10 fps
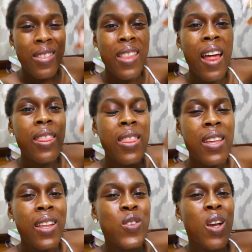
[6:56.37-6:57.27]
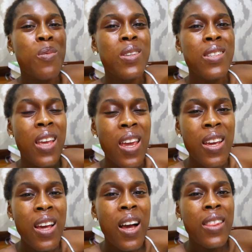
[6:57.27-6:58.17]
That thing that you have been
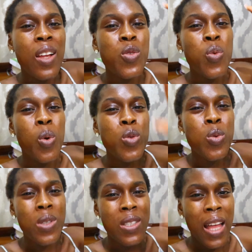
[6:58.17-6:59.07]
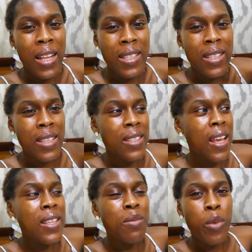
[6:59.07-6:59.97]
saying that you want to start since
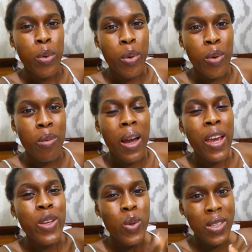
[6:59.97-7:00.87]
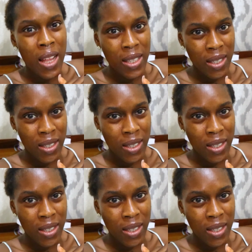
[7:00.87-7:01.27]
19, can you just start